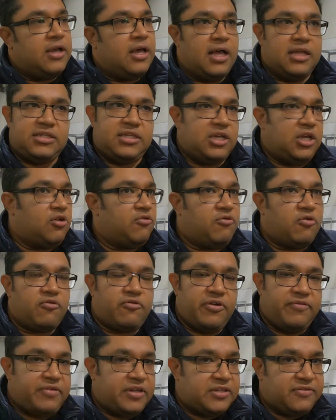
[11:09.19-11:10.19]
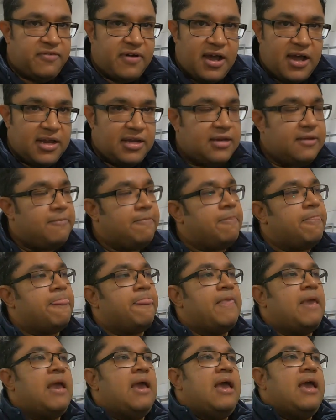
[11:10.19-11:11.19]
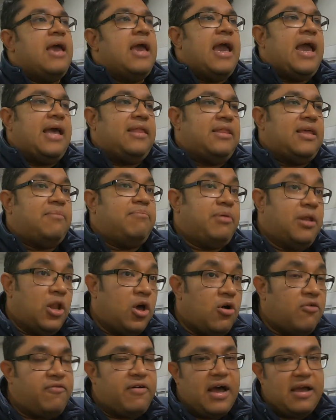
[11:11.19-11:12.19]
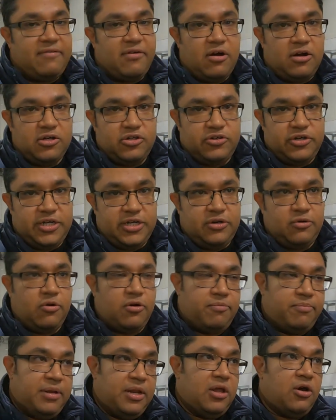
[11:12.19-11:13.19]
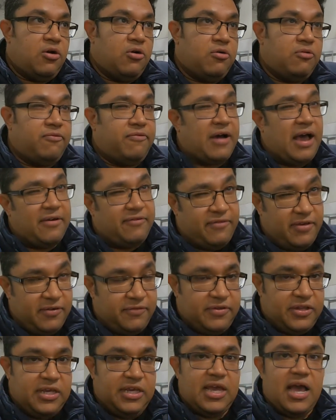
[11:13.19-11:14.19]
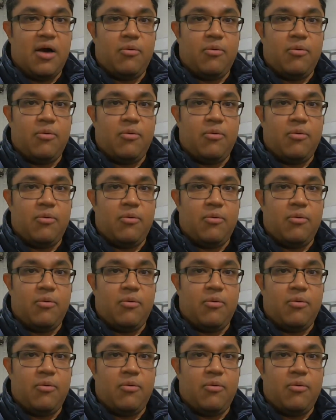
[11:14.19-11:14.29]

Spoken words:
A single 450 is fine. And then below 500 or below 550,